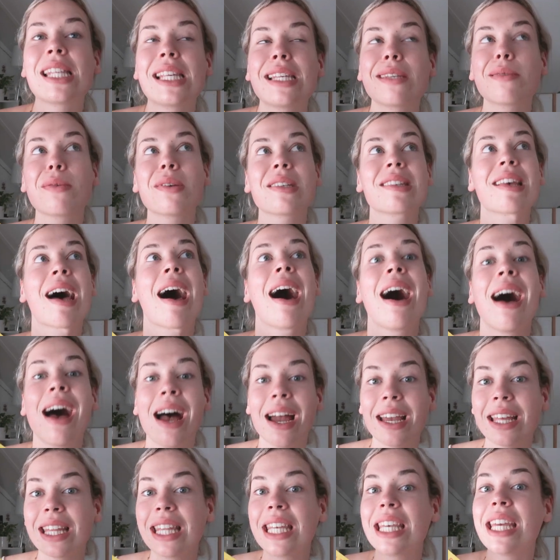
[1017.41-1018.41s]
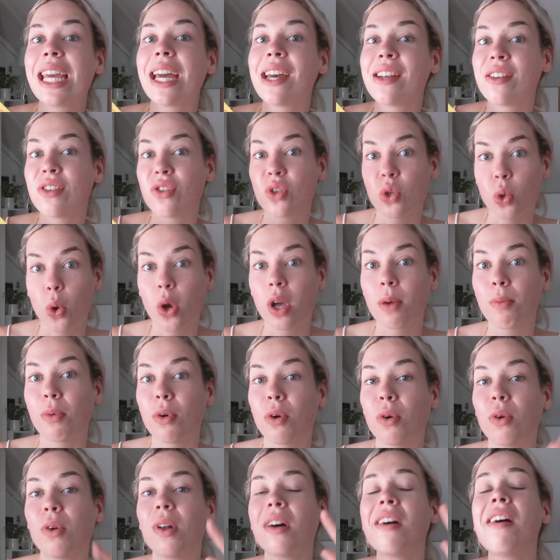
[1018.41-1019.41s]
This was a highly
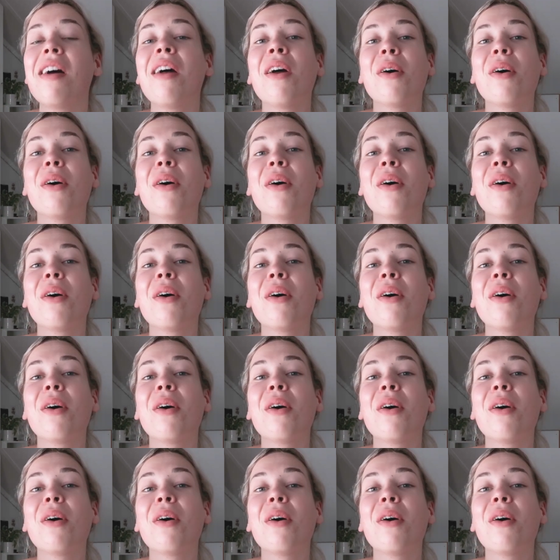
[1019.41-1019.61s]
enjoyable